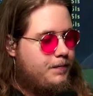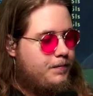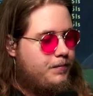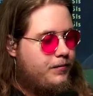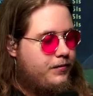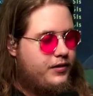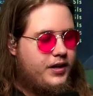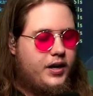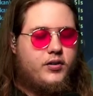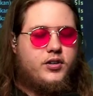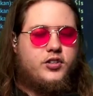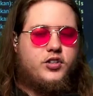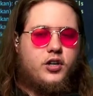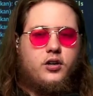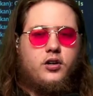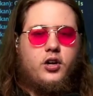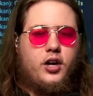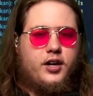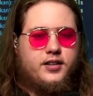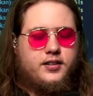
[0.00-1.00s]
there are a
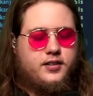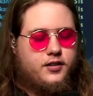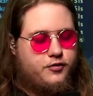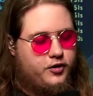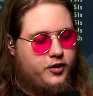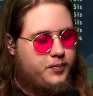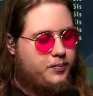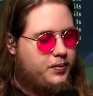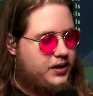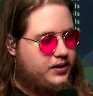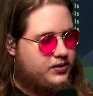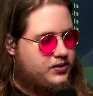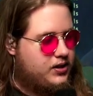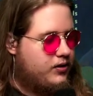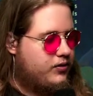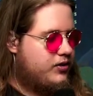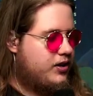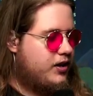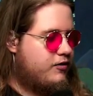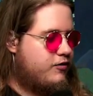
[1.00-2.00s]
lot of different builds
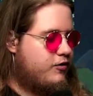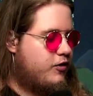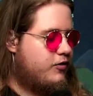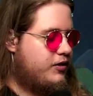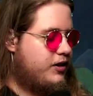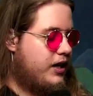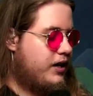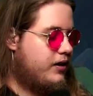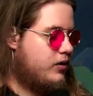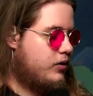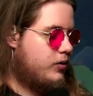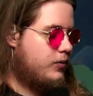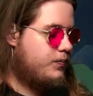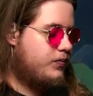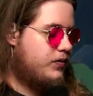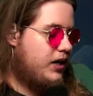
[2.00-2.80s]
out there for VIEGO,